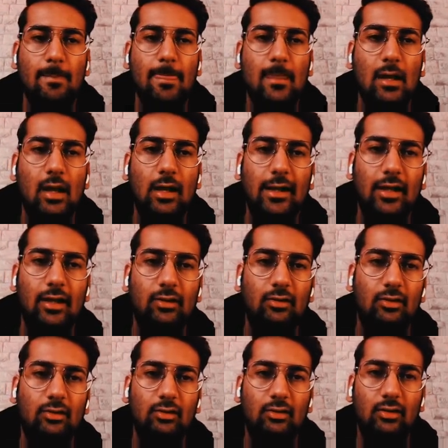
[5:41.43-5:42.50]

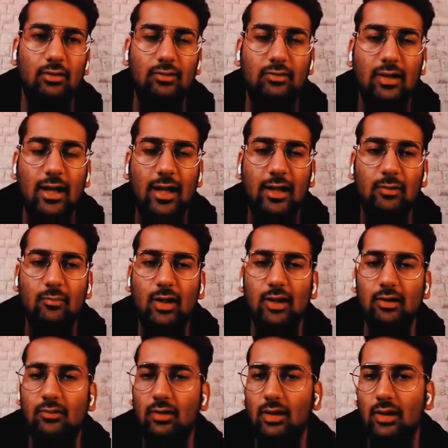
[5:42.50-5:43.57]
and this is the n
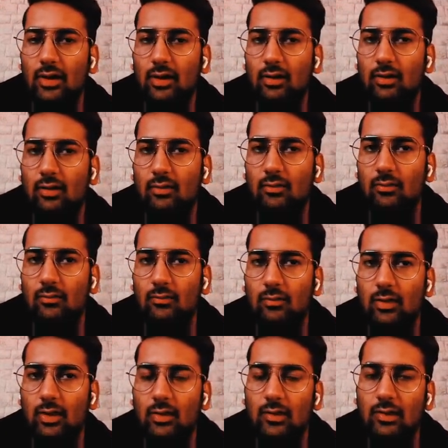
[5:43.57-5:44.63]
minus
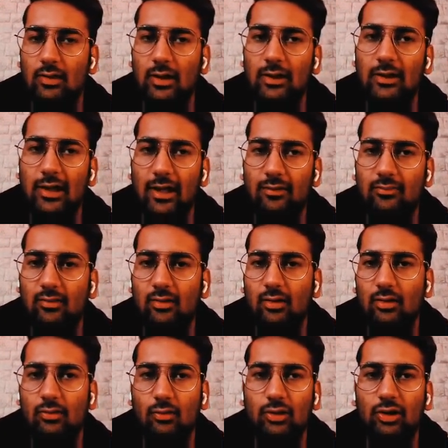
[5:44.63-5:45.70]
nth index,
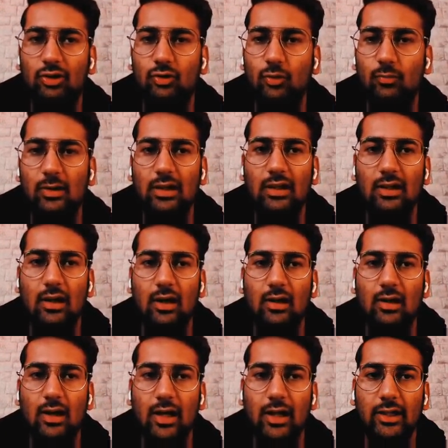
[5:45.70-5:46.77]
so this should be our
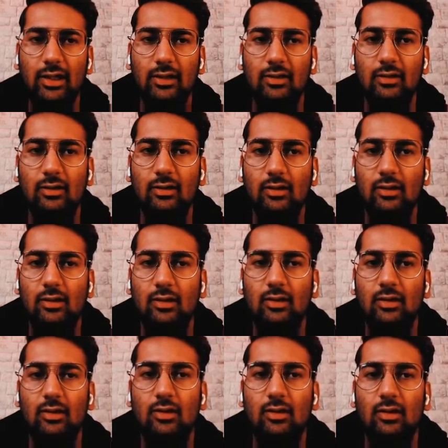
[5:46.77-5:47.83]
high
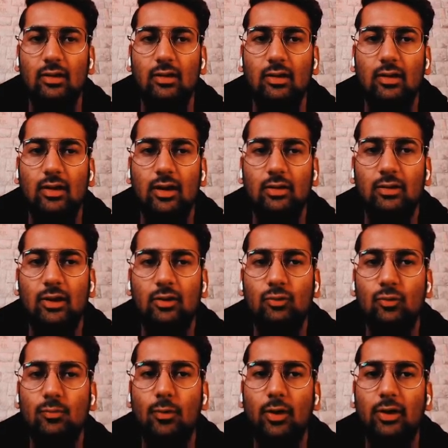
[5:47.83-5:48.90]
in the
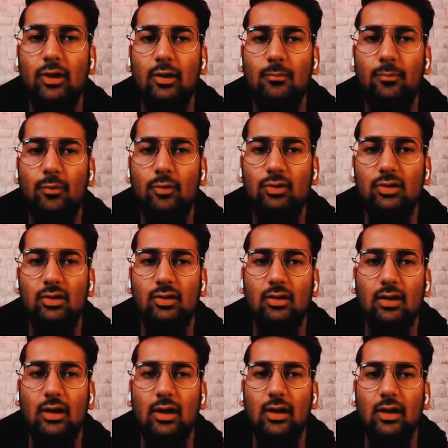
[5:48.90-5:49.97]
two pointer approach.
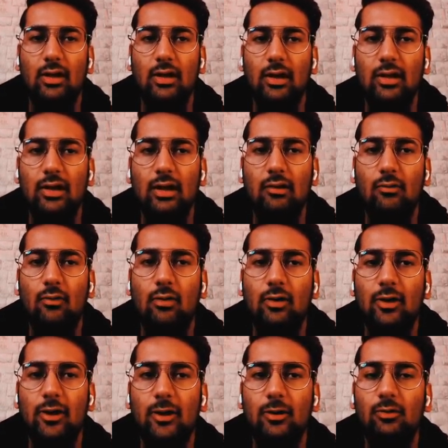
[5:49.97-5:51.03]
I have
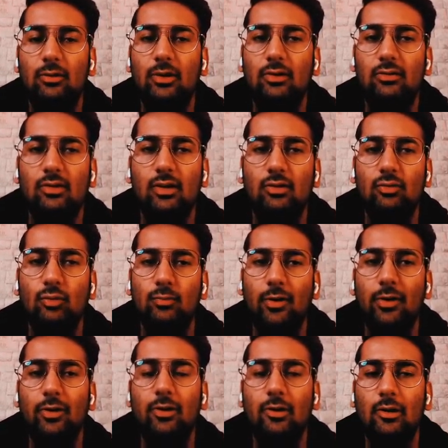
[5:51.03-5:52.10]
already discussed two
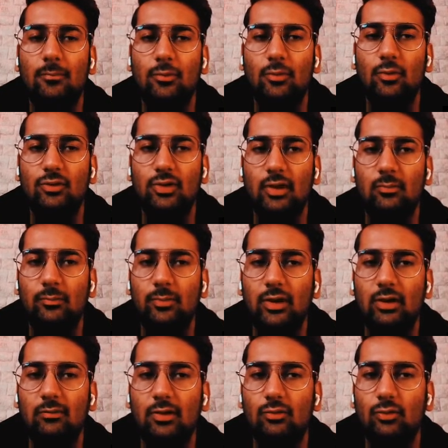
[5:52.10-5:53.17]
pointer approach in
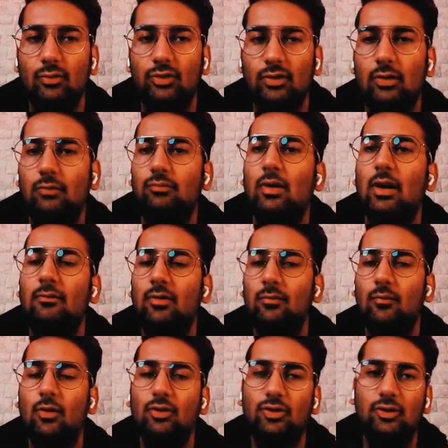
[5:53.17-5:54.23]
previous question. If you haven't
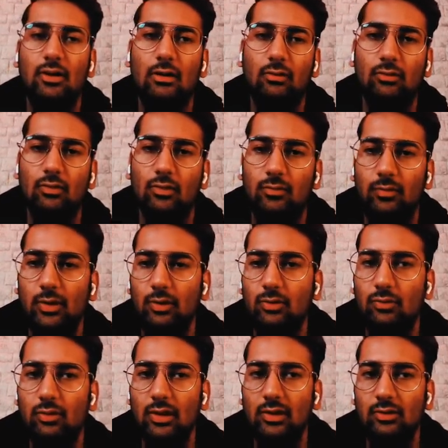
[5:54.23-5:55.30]
watched those videos,
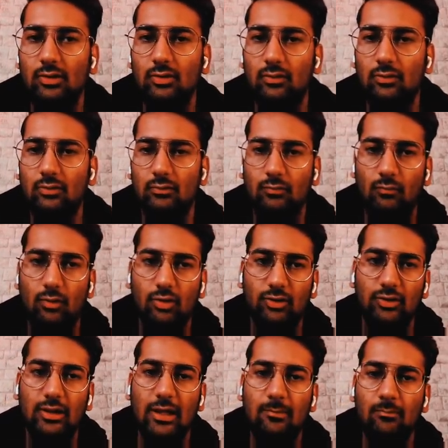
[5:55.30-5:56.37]
you can watch
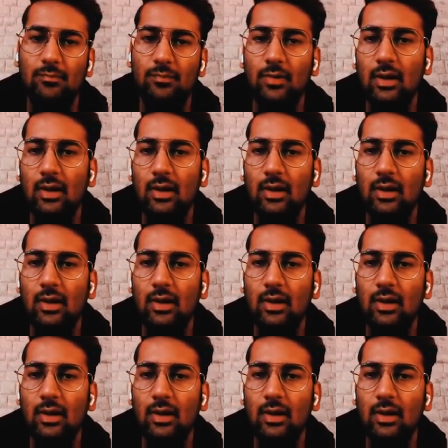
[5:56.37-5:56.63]
them.